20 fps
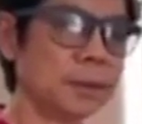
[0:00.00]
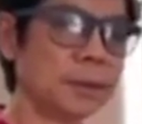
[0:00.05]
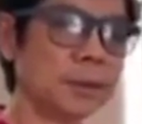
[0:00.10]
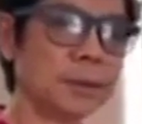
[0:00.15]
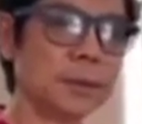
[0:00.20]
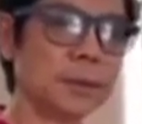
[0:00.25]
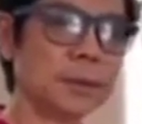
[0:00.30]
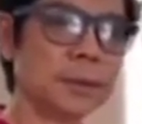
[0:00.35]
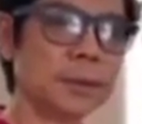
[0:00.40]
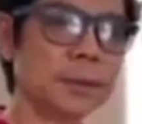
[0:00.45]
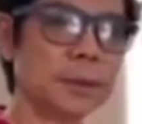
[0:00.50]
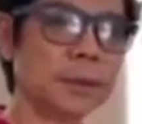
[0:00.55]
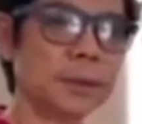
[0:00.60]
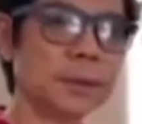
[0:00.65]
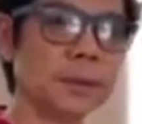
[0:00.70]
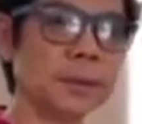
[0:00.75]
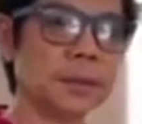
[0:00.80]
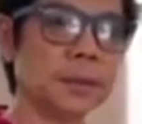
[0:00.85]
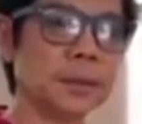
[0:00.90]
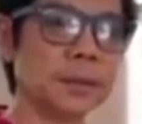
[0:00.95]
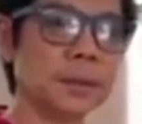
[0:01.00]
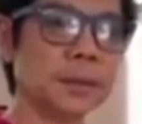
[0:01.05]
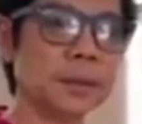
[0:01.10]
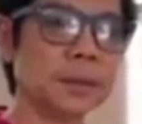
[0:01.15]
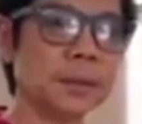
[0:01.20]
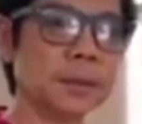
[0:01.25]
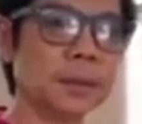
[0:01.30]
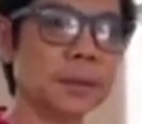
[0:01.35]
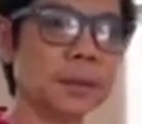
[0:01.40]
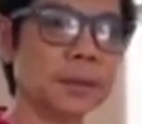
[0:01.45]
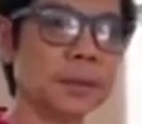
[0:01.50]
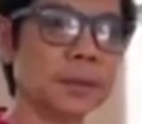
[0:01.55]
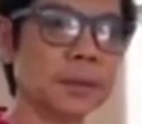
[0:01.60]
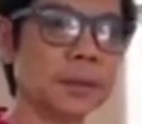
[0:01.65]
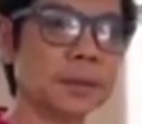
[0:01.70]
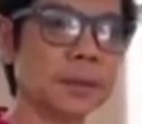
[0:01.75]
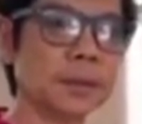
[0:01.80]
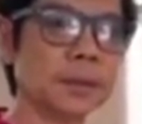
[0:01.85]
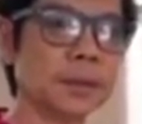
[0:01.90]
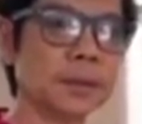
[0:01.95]

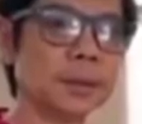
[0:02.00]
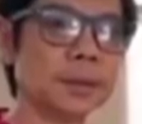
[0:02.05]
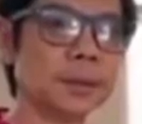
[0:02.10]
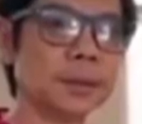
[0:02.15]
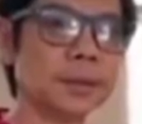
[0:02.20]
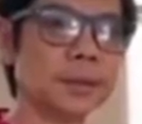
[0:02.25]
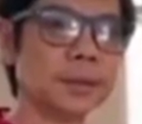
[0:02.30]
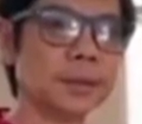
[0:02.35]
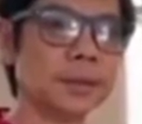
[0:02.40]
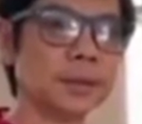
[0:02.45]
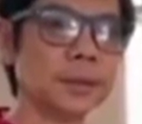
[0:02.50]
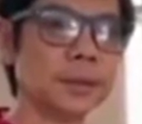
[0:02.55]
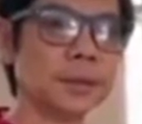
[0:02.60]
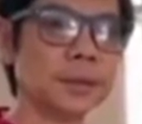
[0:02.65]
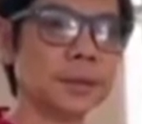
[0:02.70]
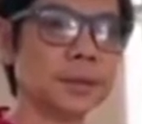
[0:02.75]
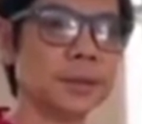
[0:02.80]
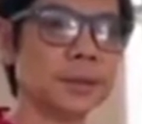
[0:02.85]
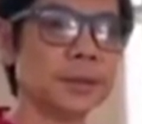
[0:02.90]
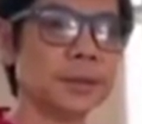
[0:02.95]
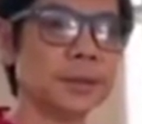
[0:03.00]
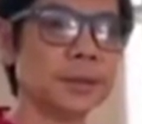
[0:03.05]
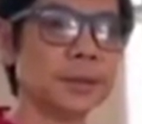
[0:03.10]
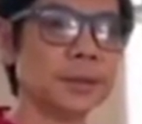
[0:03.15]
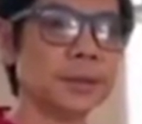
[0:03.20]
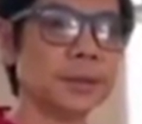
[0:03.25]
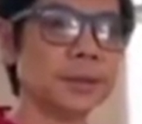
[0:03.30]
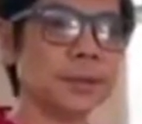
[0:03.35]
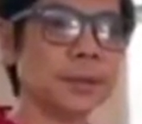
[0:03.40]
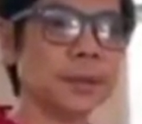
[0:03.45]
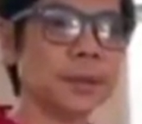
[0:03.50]
This person isn't speaking.